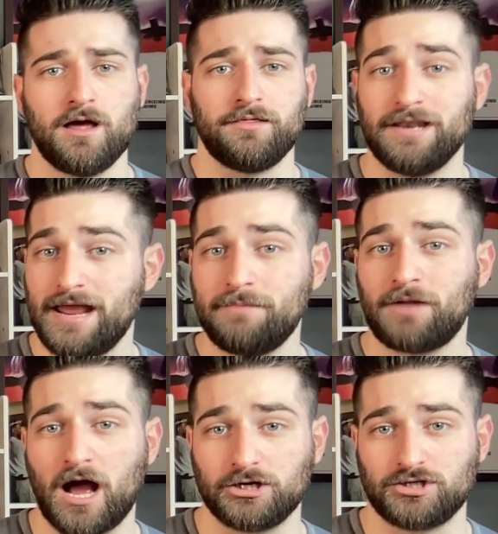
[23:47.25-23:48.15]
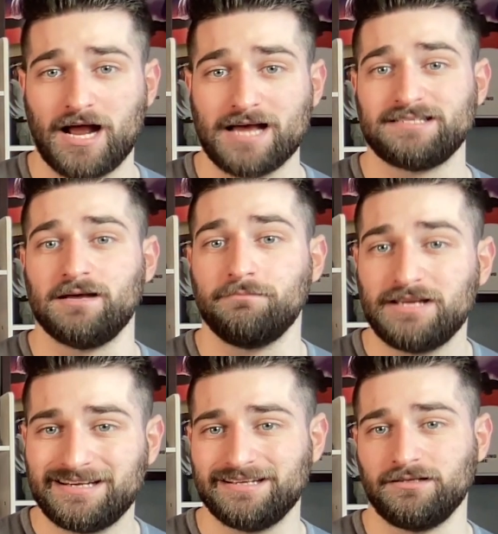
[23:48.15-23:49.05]
the name contrast
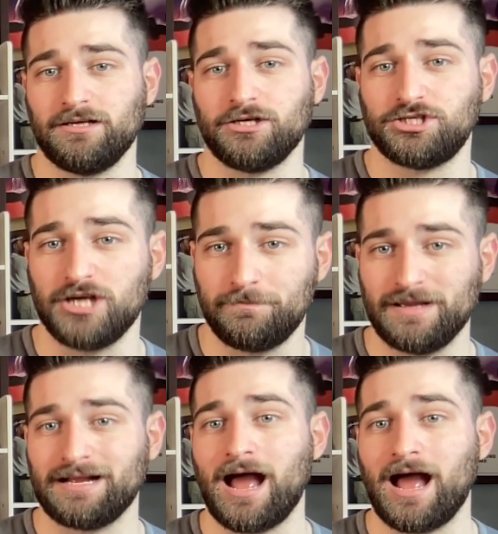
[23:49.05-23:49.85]
immediately shaping